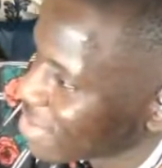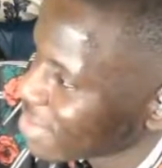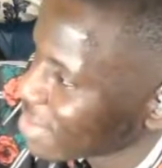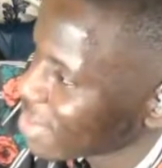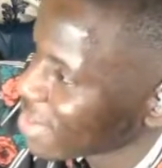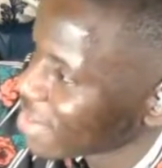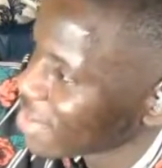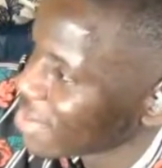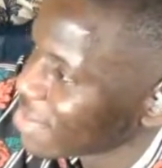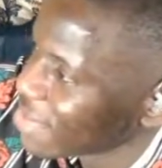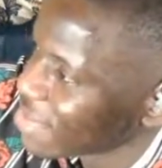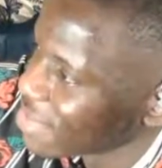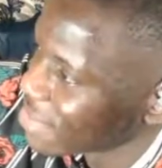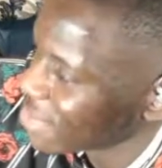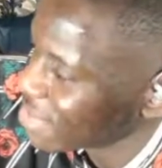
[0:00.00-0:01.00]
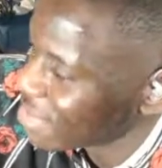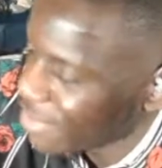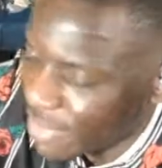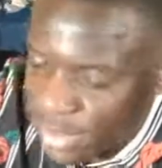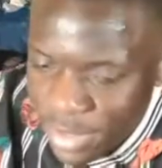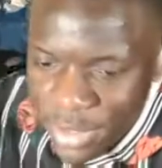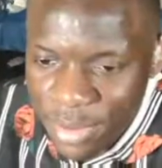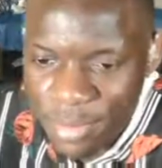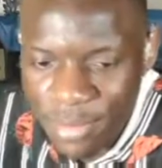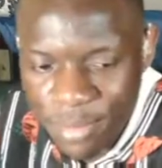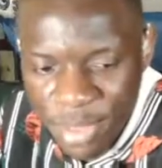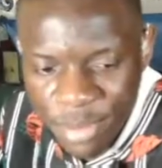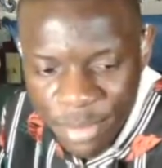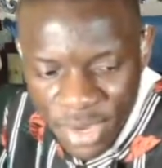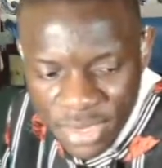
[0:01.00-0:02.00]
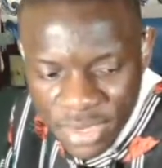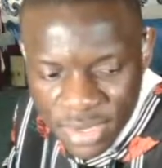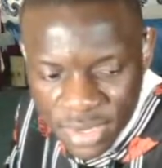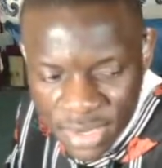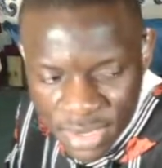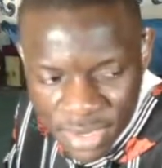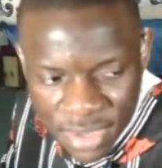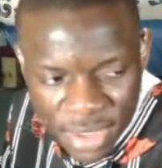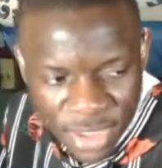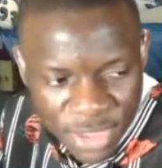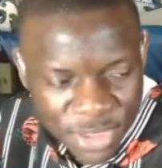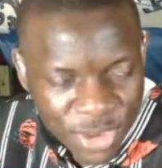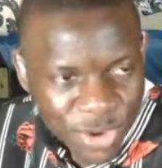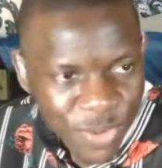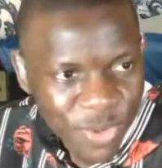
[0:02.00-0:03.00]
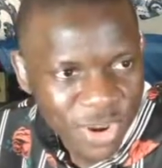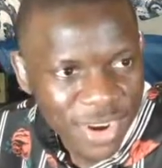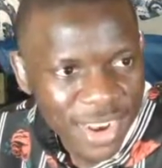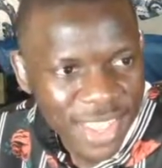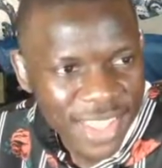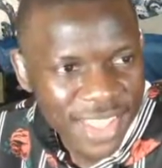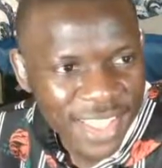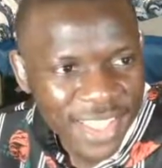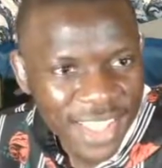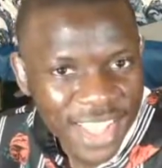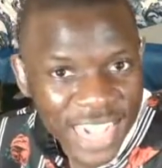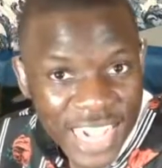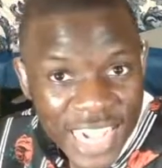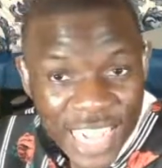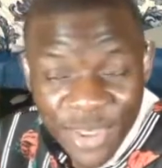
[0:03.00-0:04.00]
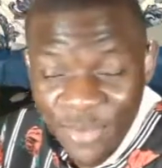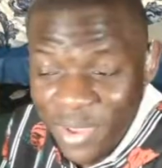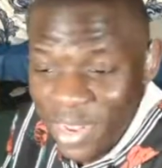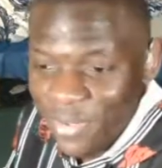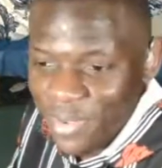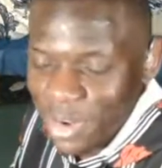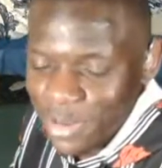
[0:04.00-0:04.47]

Yeah, he's definitely some big brain shit. So they wonder like he really finna